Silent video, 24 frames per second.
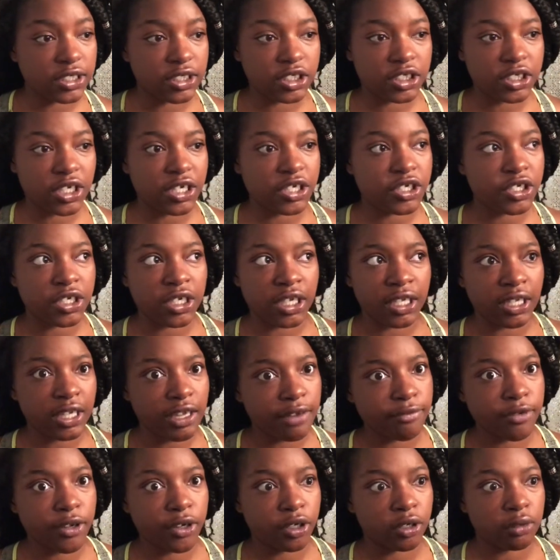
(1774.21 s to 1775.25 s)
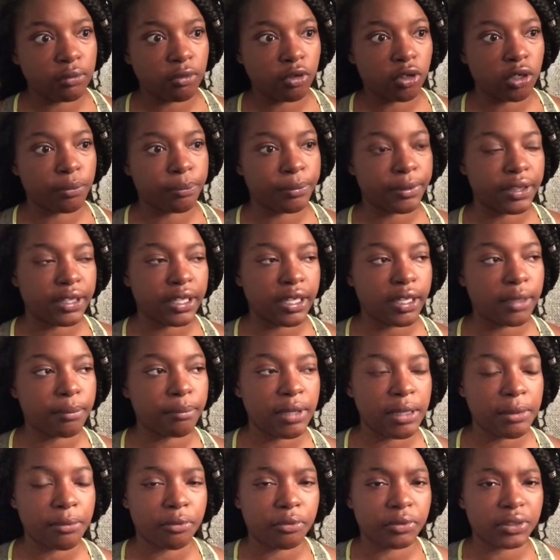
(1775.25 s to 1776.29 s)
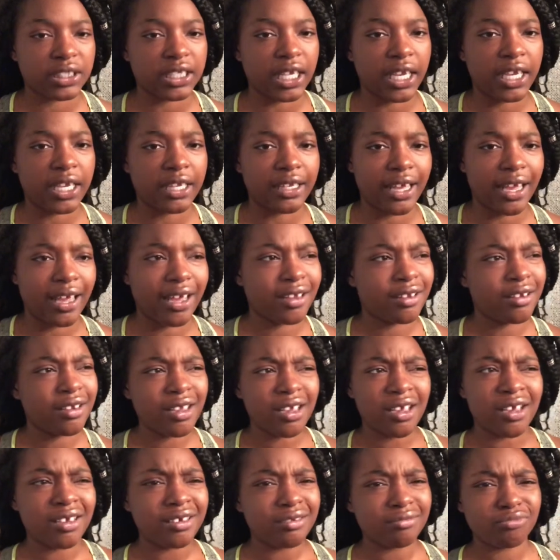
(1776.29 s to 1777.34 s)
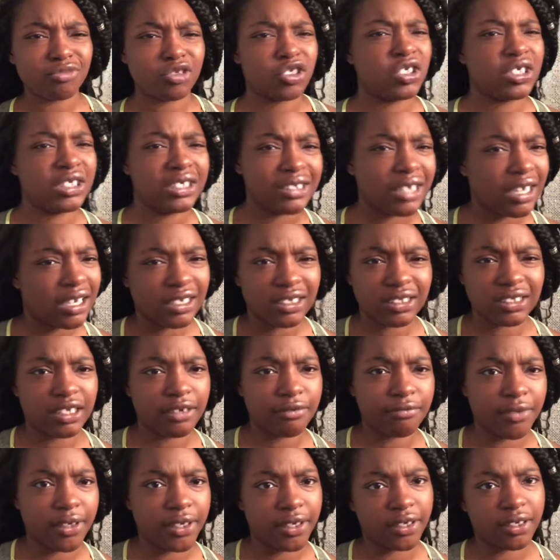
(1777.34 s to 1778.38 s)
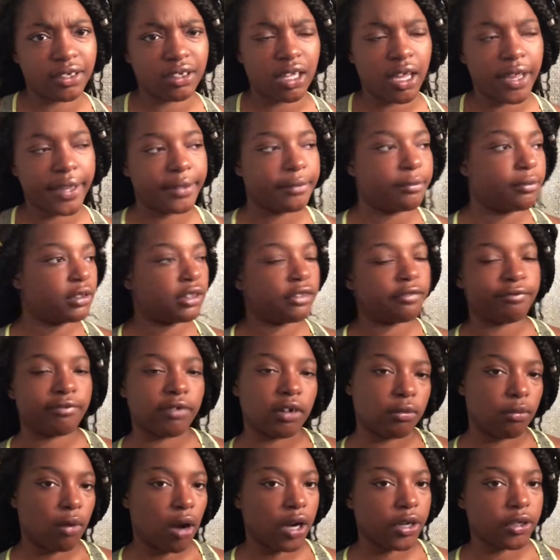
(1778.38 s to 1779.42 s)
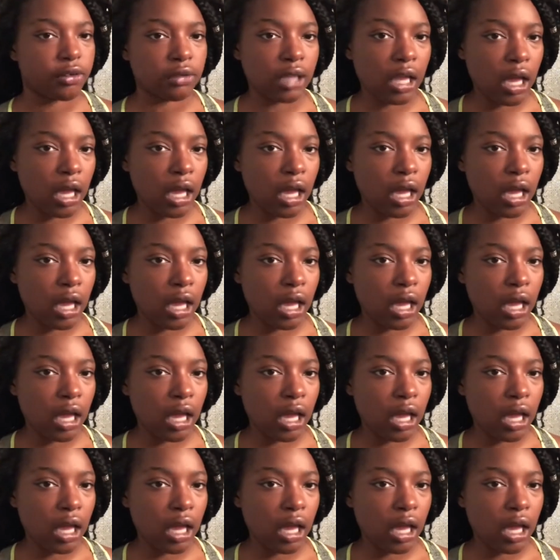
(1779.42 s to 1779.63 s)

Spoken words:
She said she didn't live there no more, but then people were saying that she does live there. Like, what the fuck? Why are you